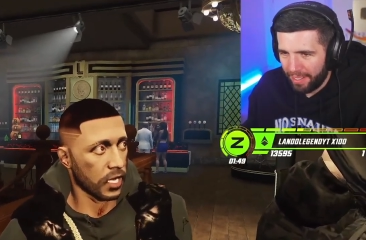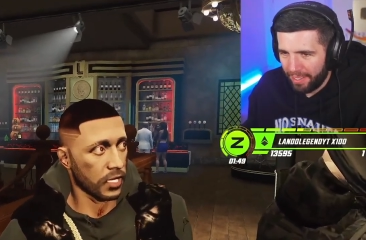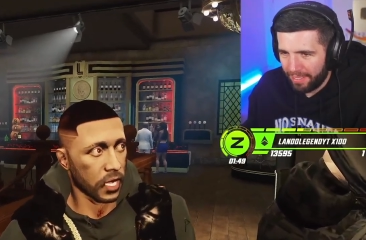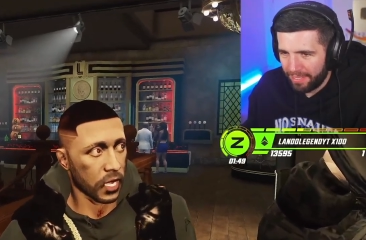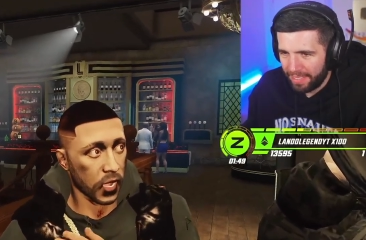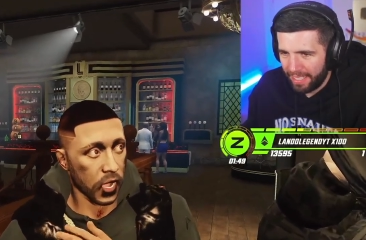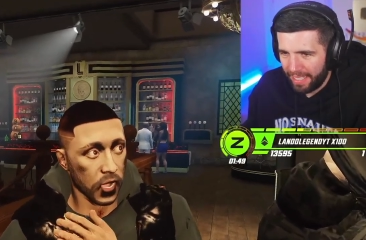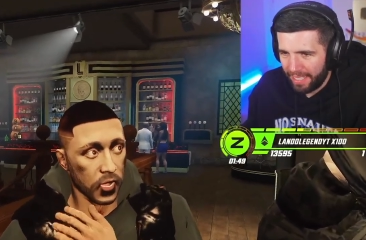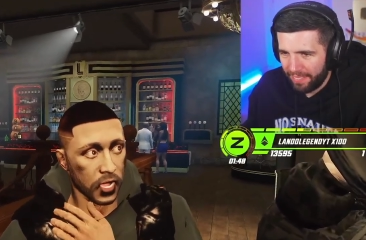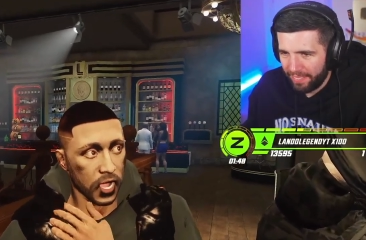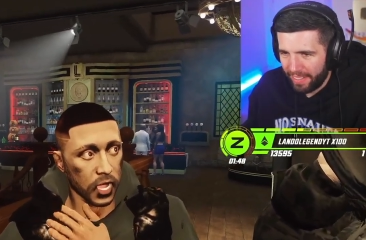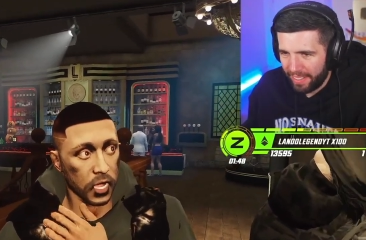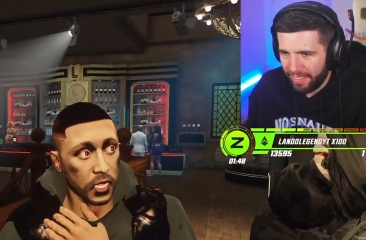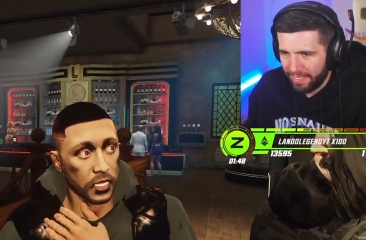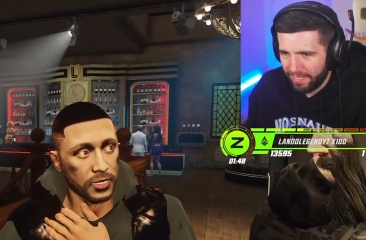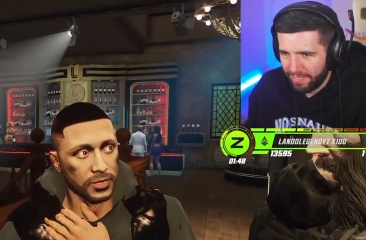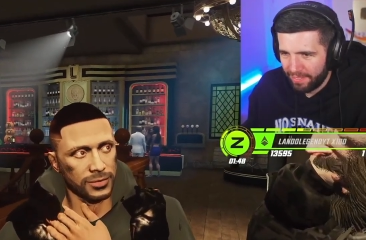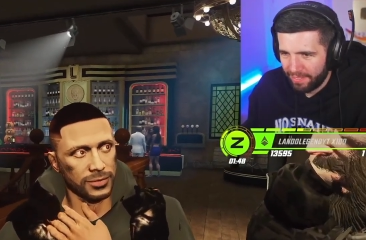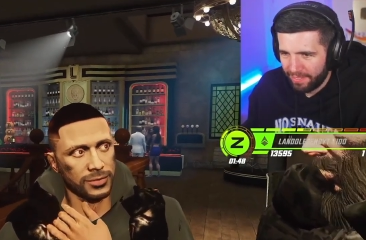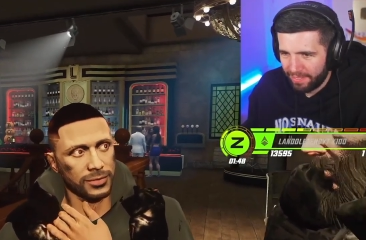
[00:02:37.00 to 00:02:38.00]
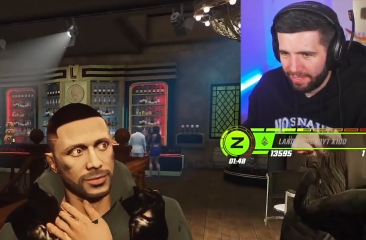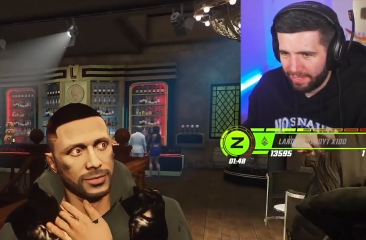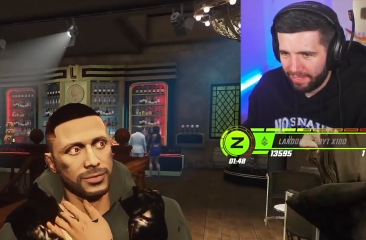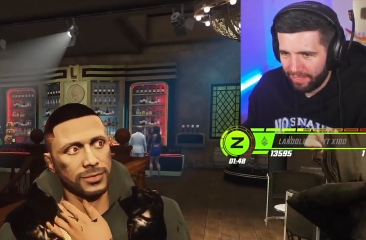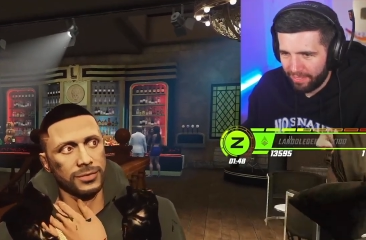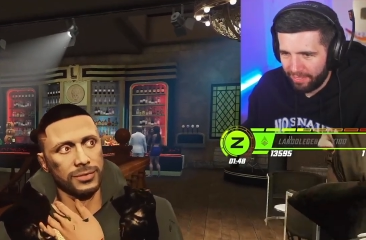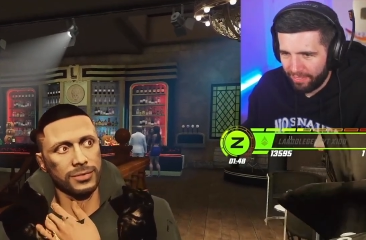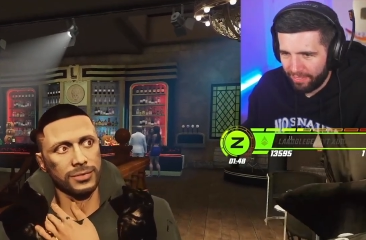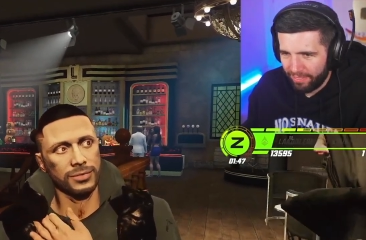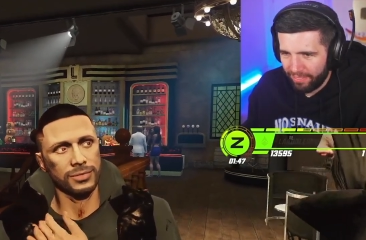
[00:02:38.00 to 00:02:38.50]
Speaker 1: off saying, man. All right, we'll be
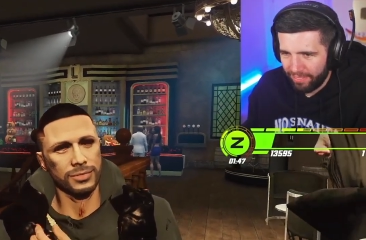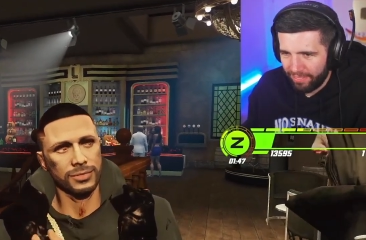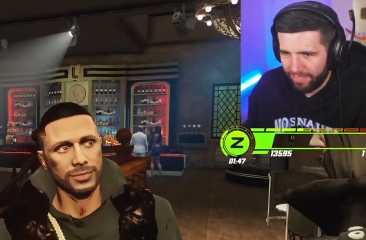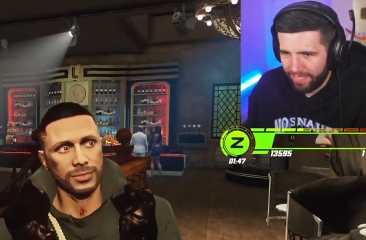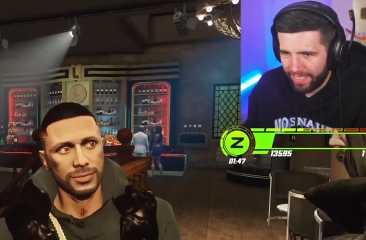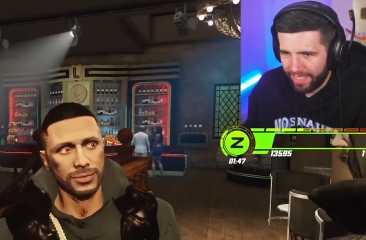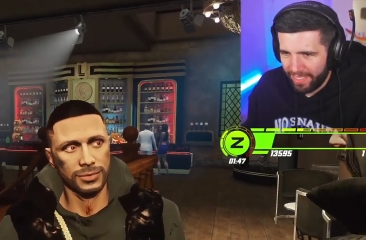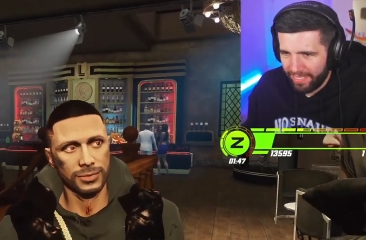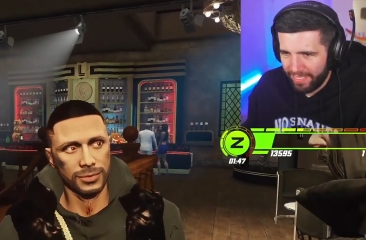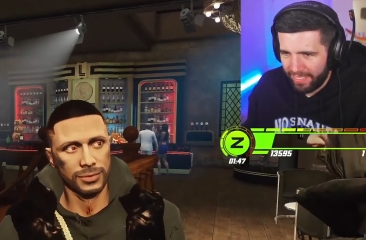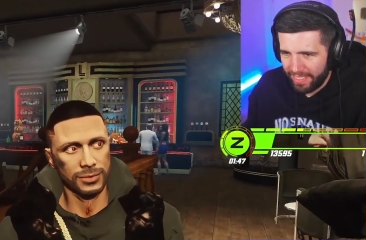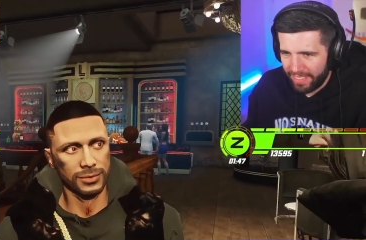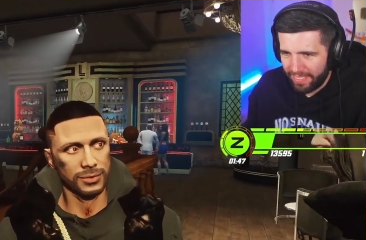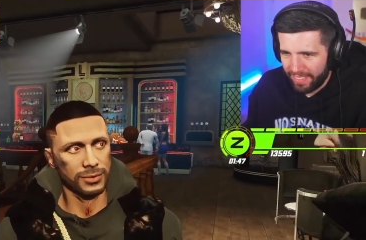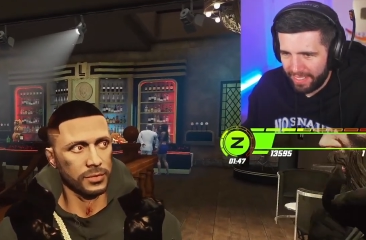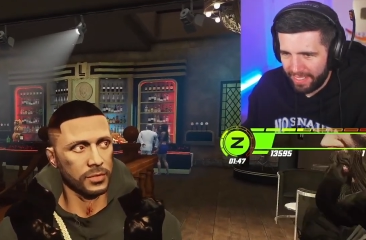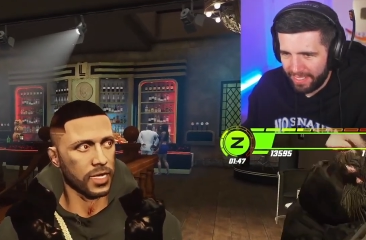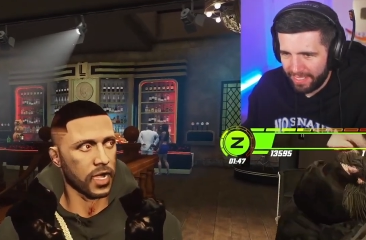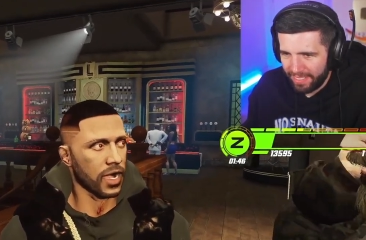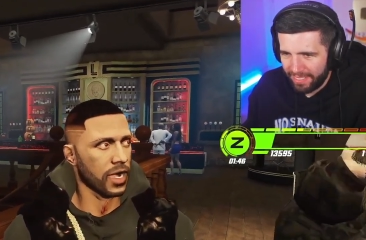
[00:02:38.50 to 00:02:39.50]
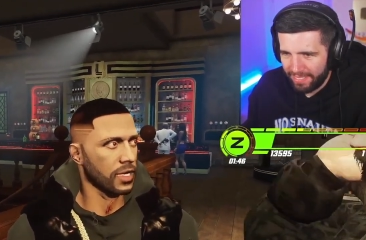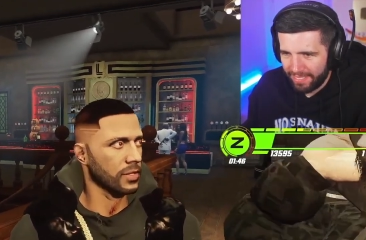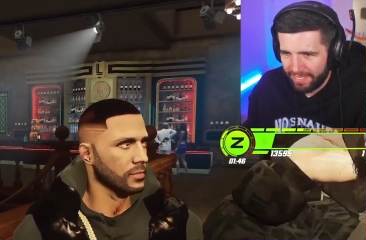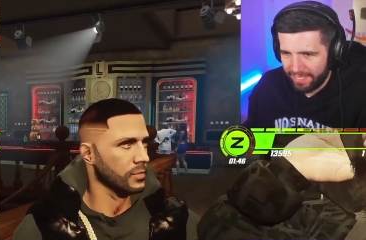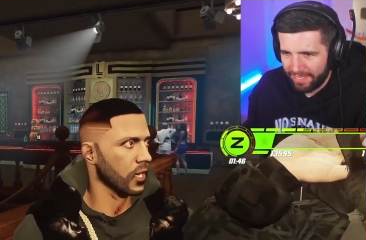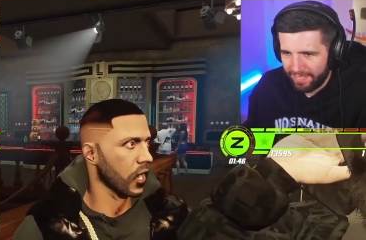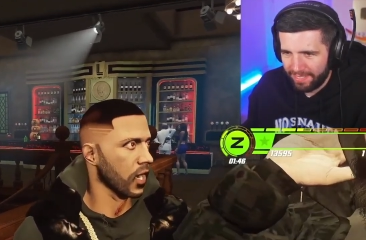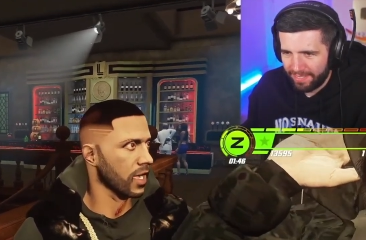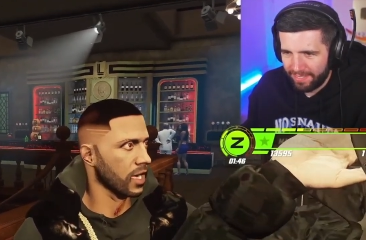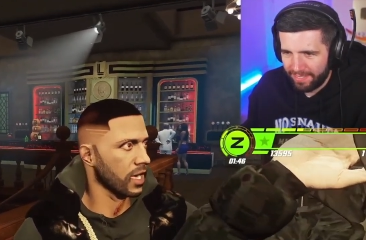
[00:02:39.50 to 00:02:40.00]
right there. Oh, no, it's fine. Oh, yes, I
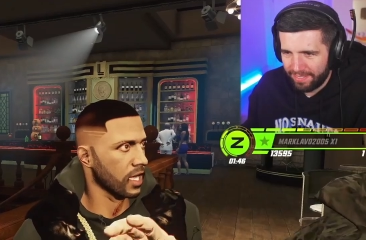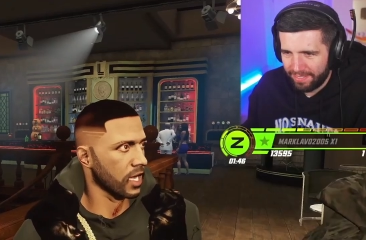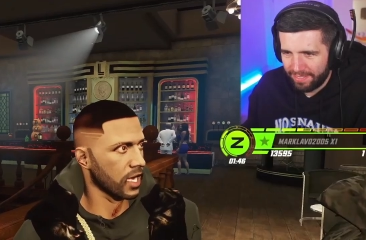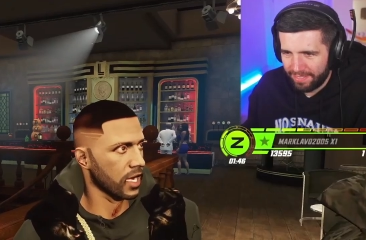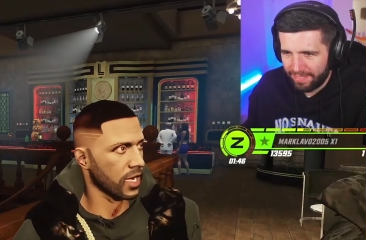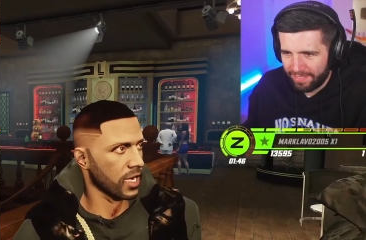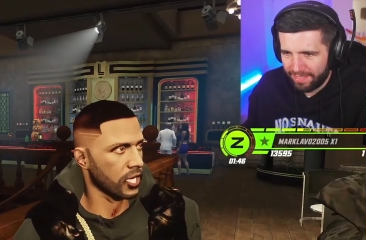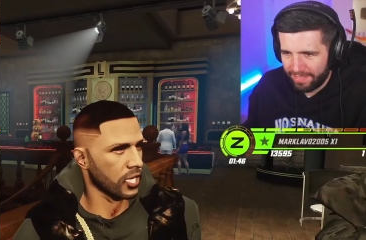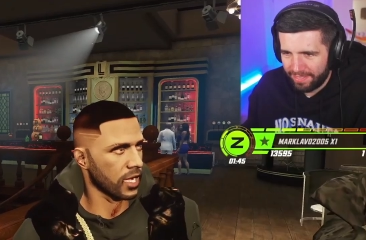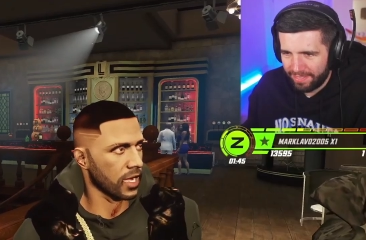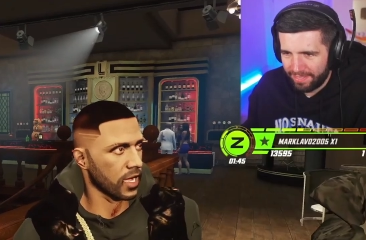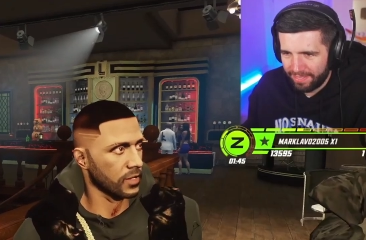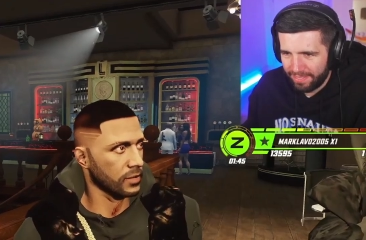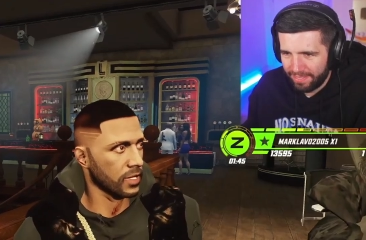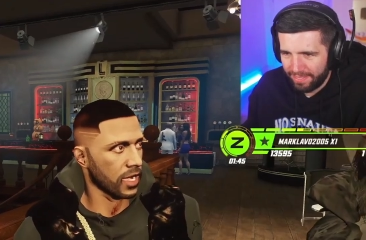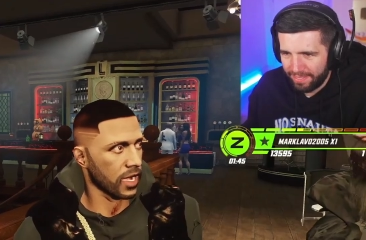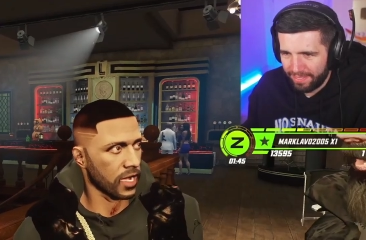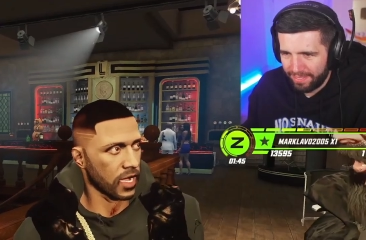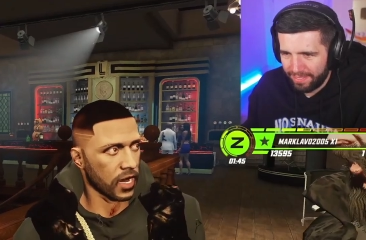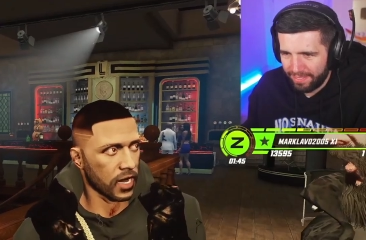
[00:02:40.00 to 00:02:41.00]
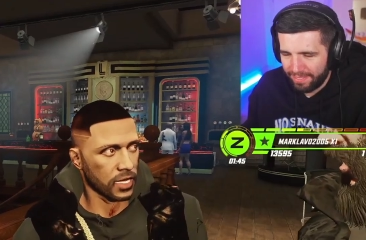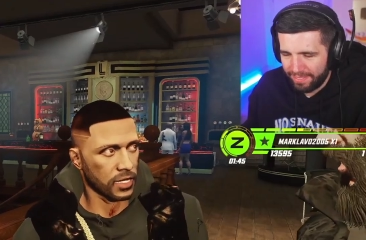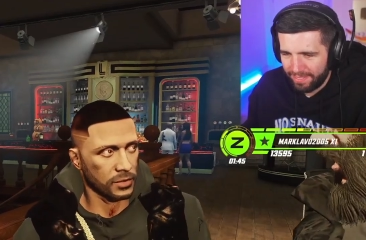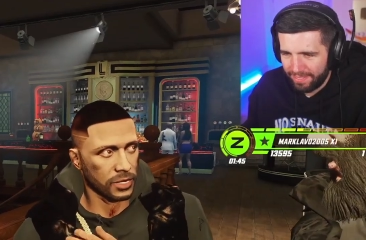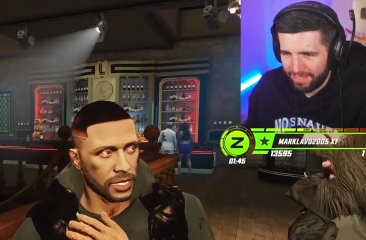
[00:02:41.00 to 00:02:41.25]
did have a molly before,